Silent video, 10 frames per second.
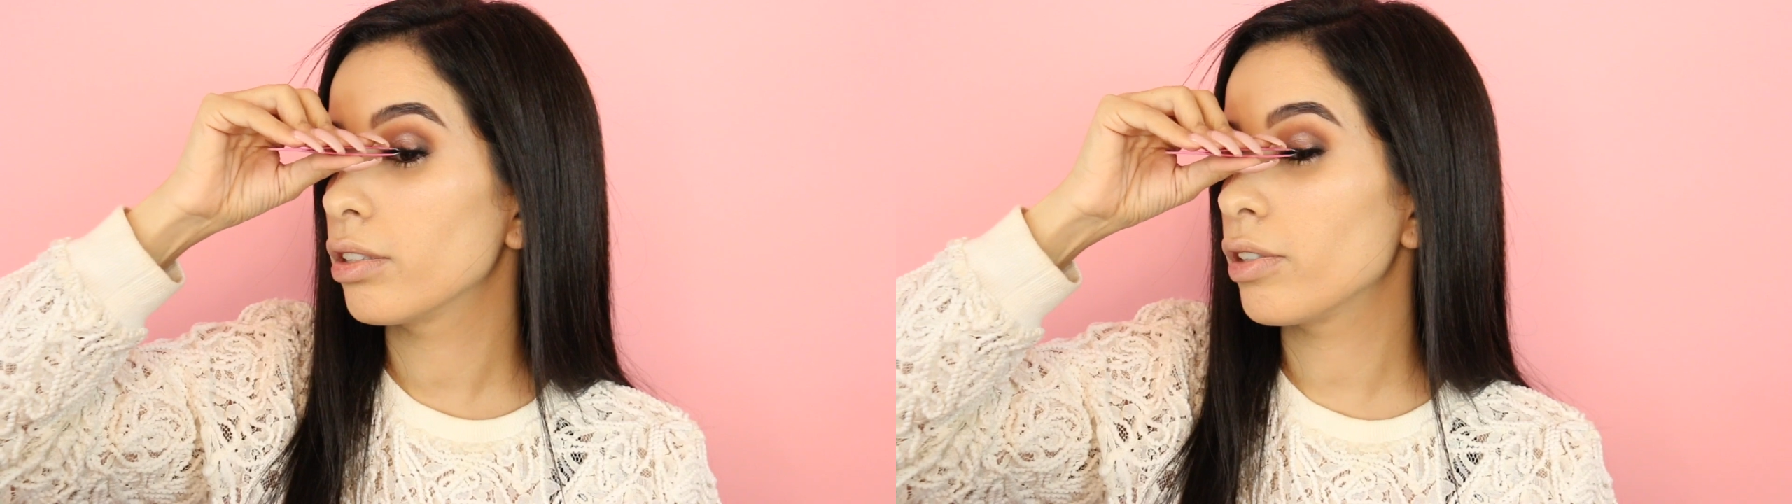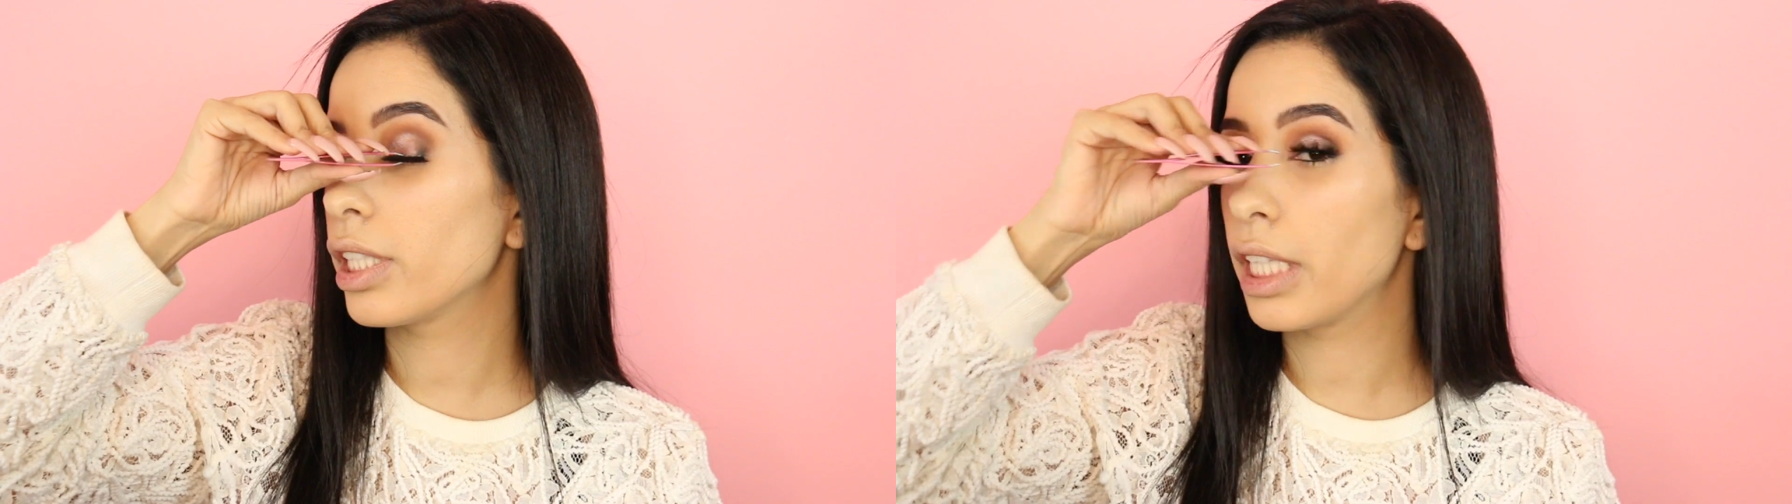
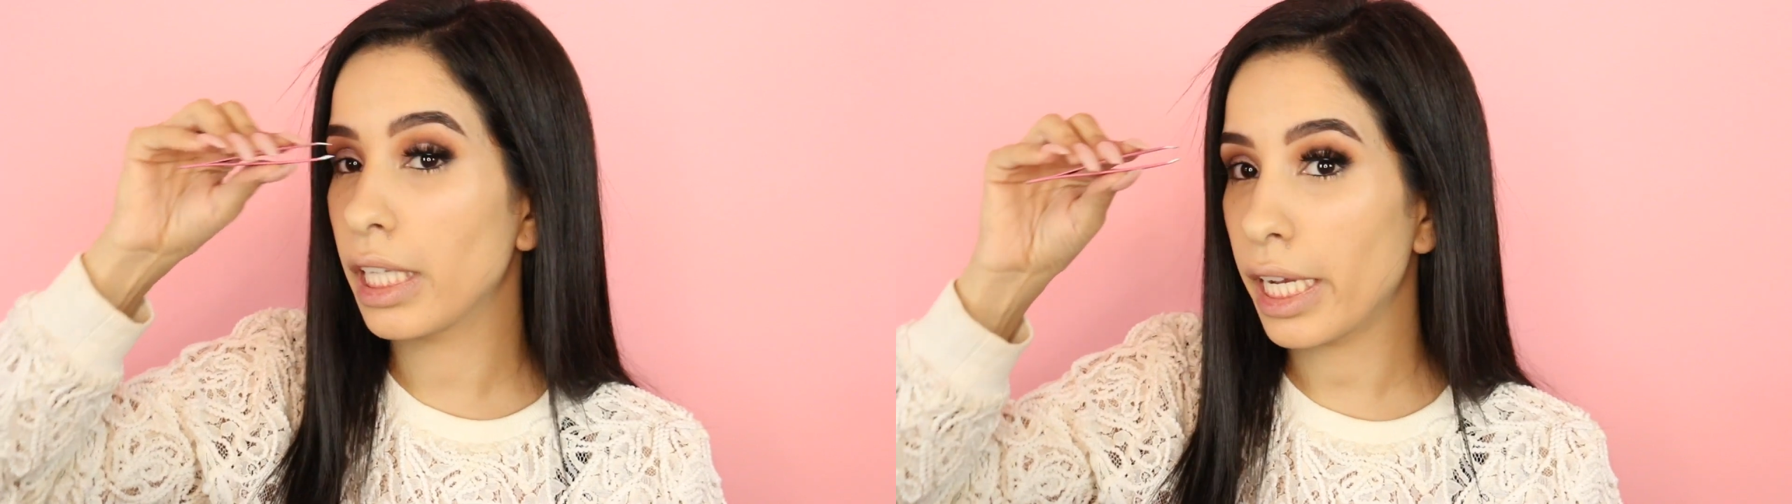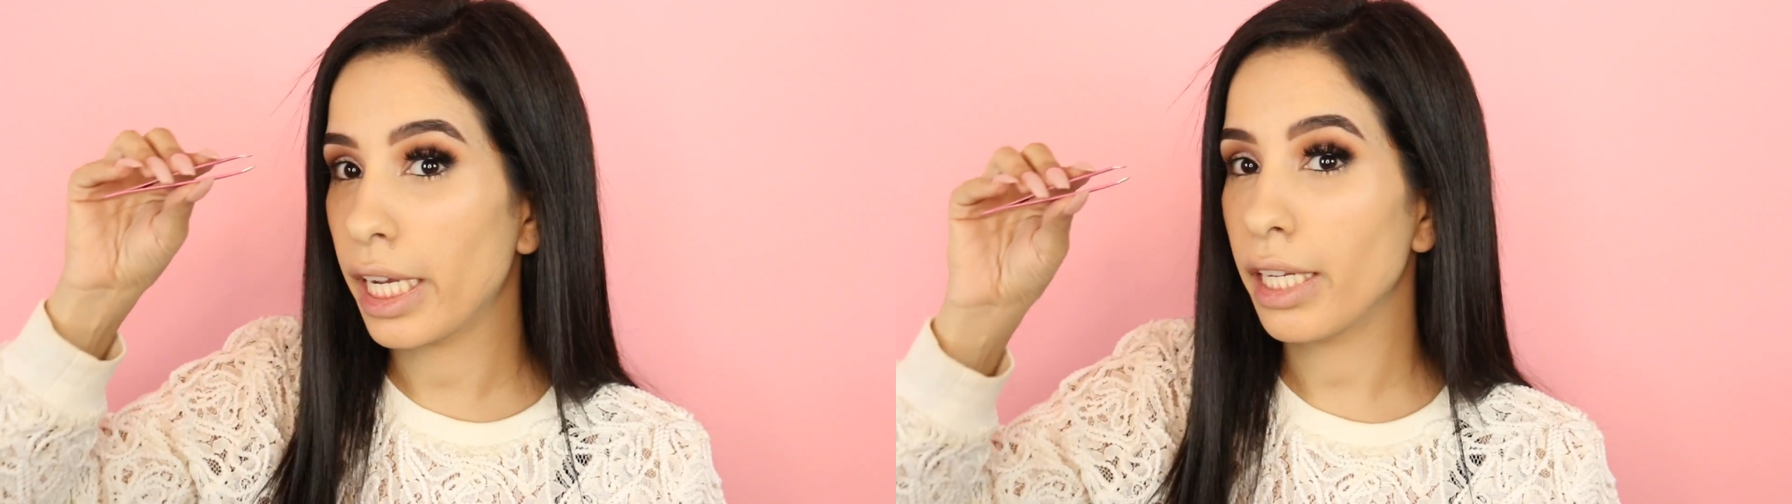There is a
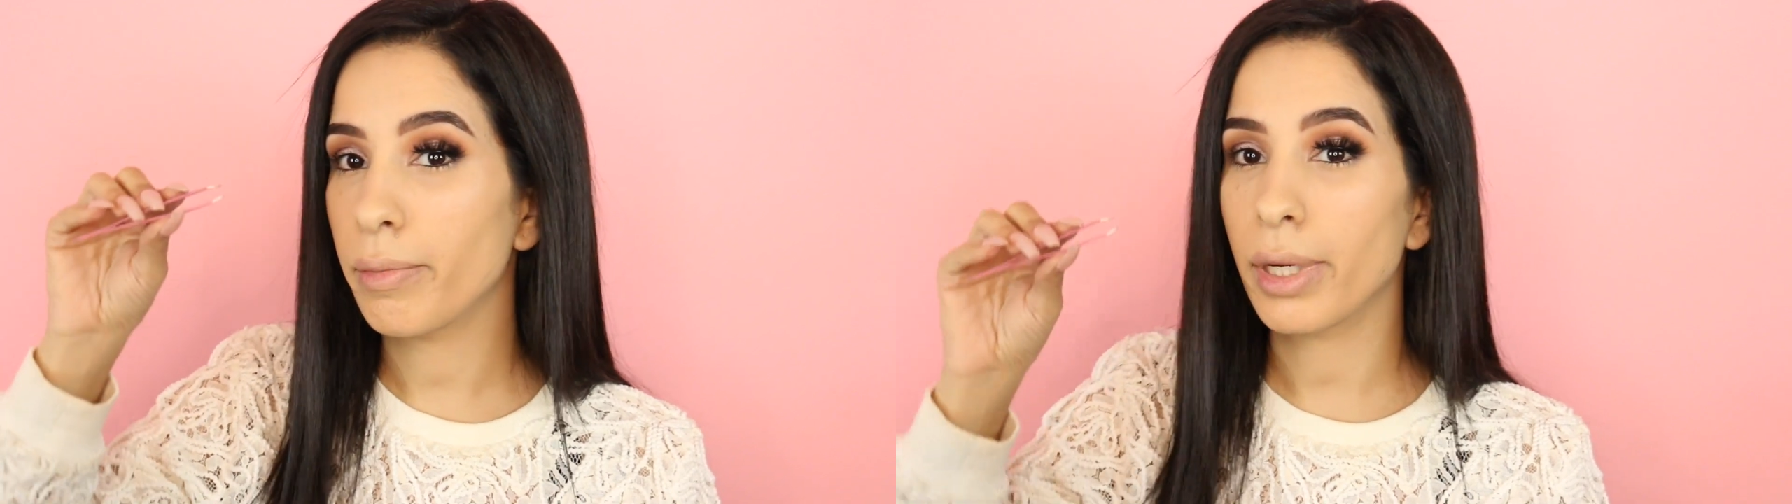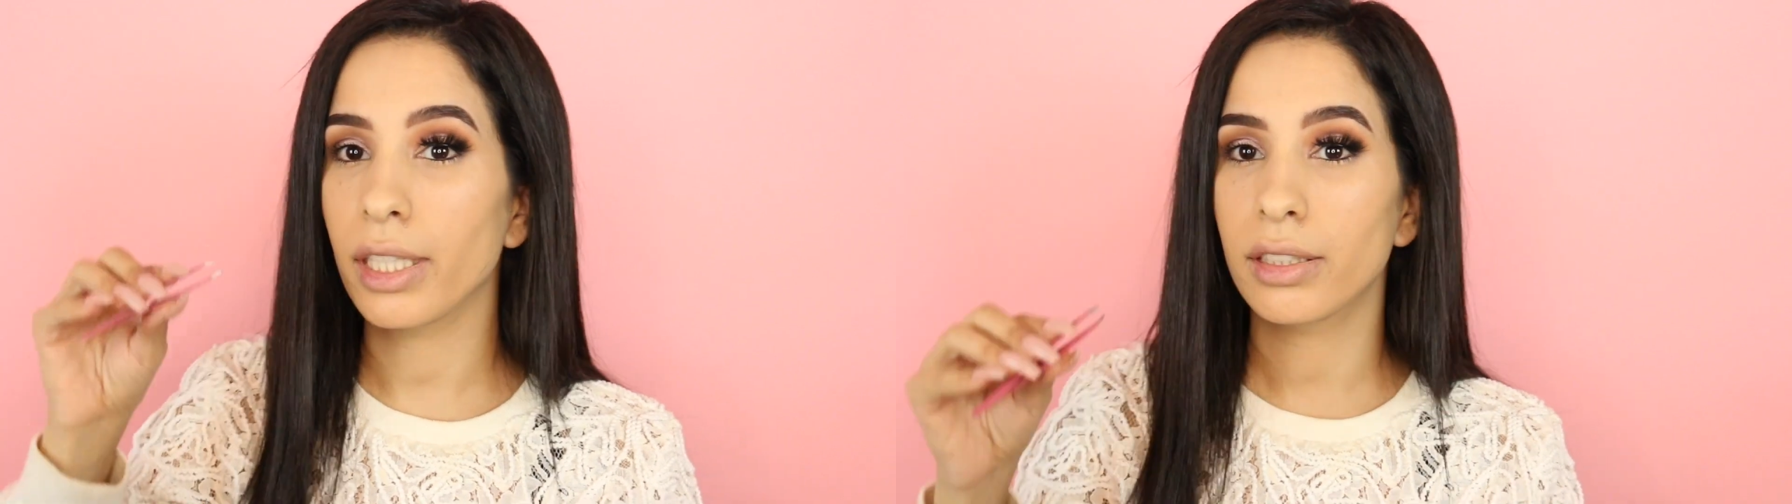delay,
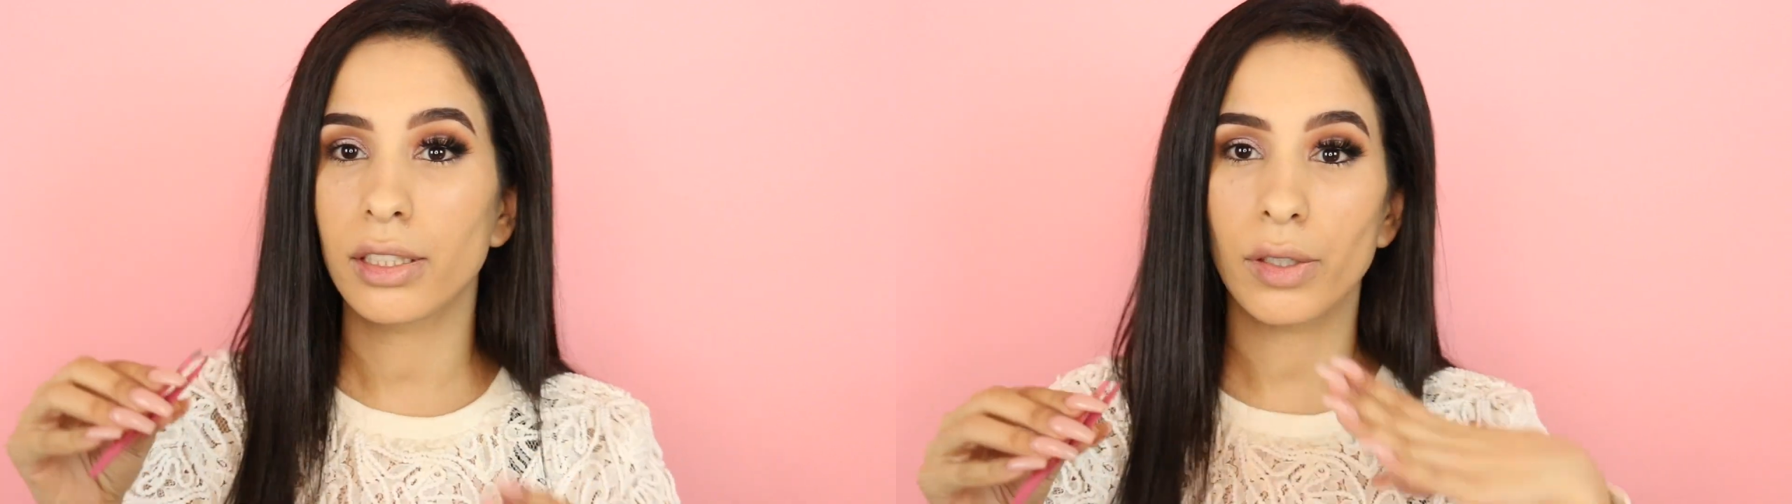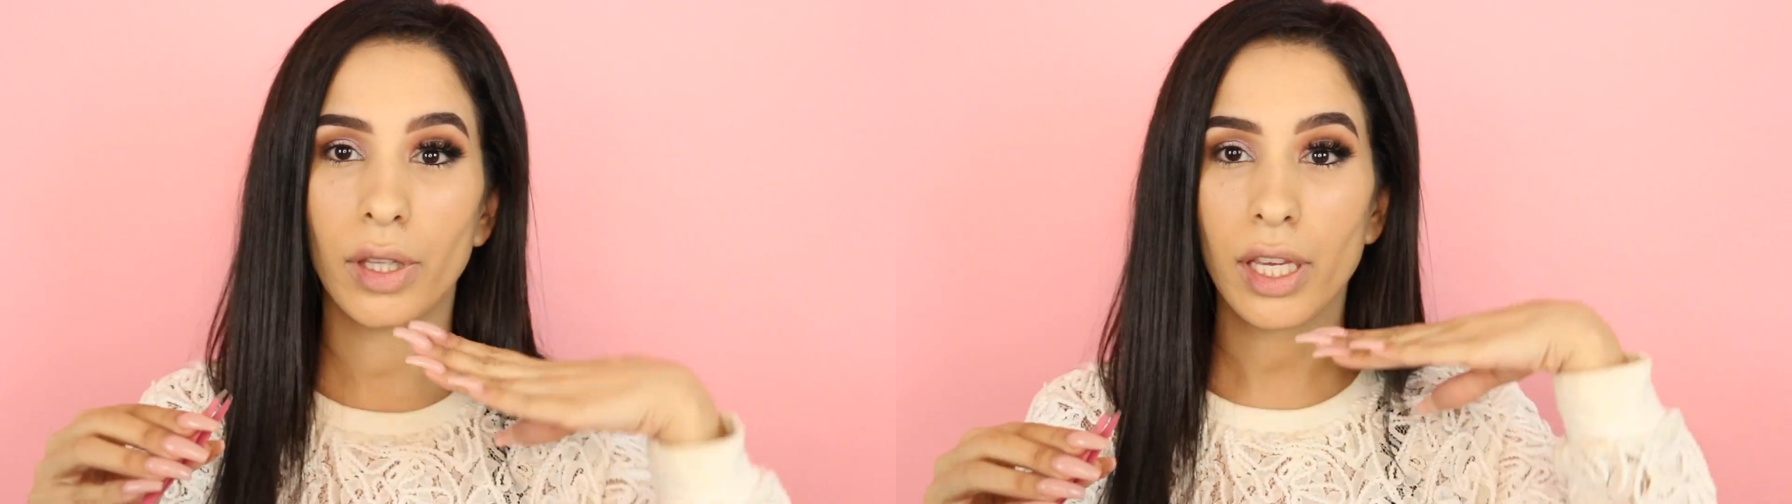but
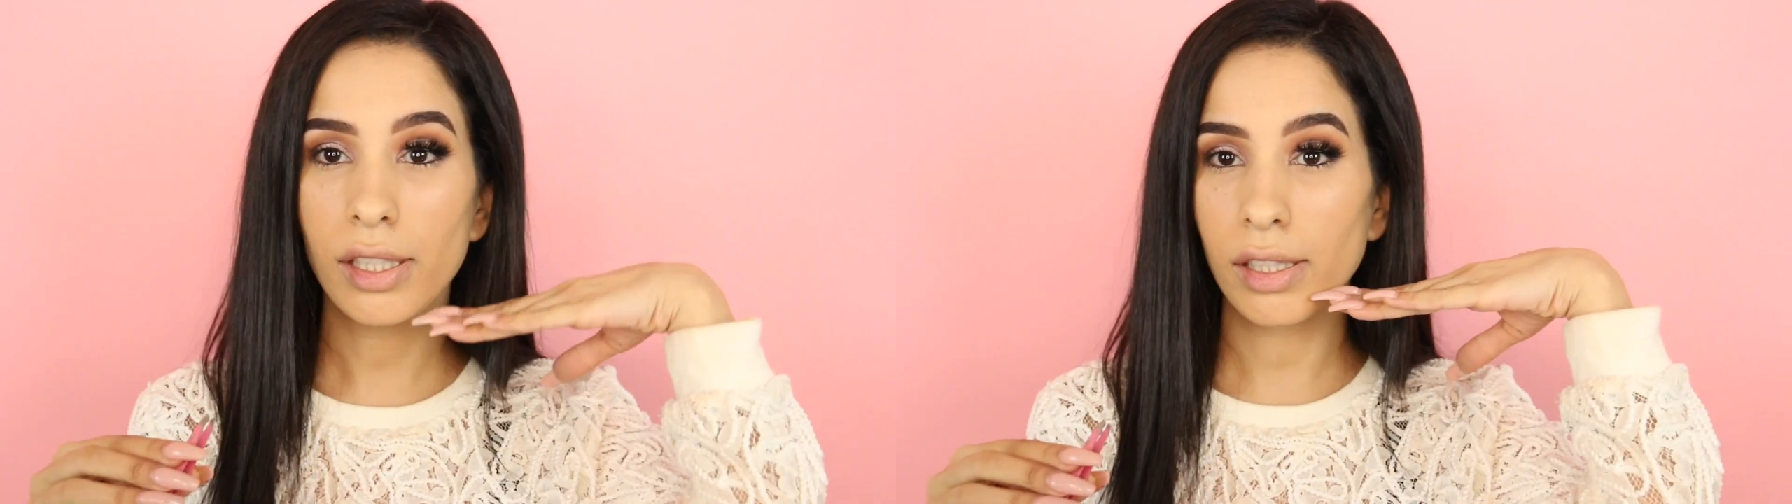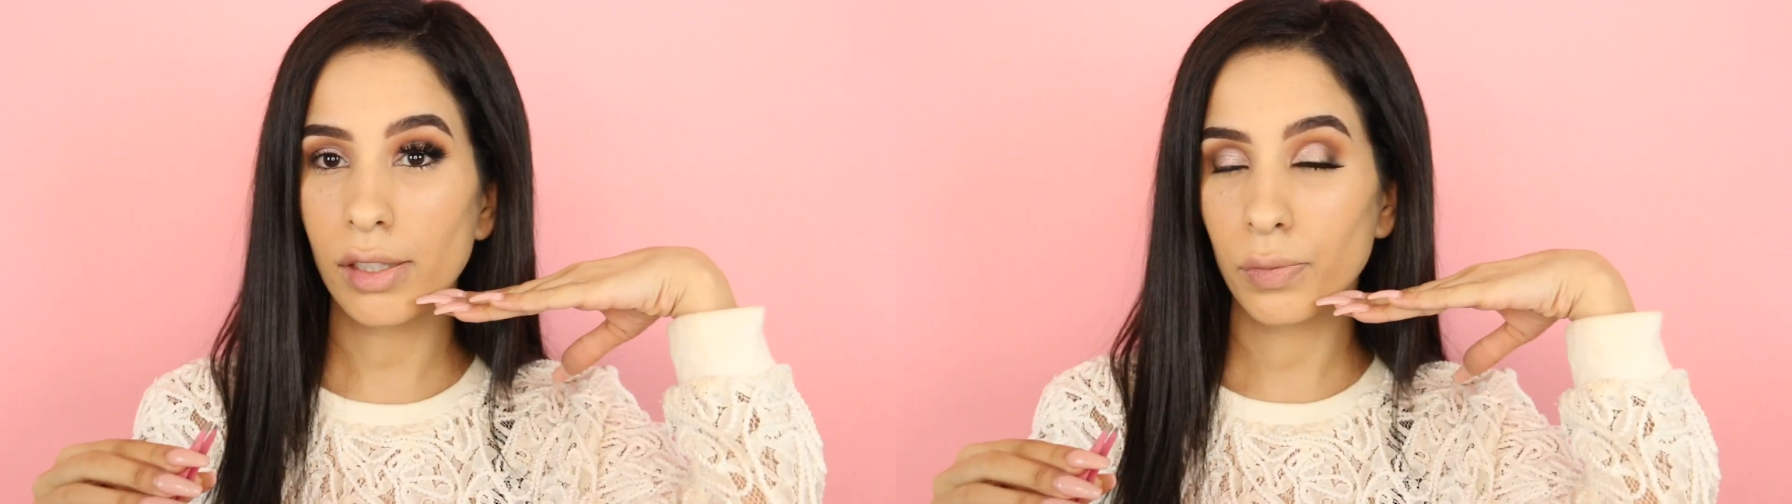look at this.